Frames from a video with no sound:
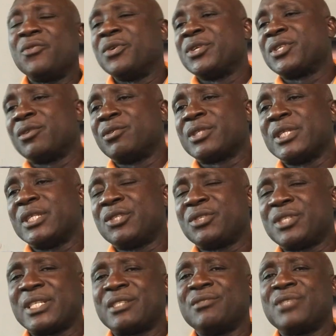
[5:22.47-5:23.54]
result
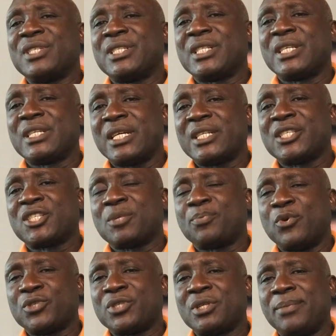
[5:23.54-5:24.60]
into certain things that are not
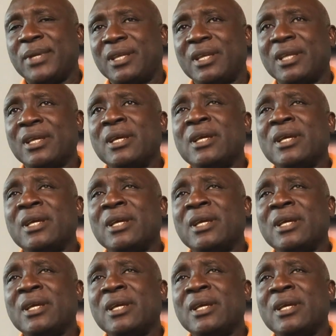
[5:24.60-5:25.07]
supposed to be.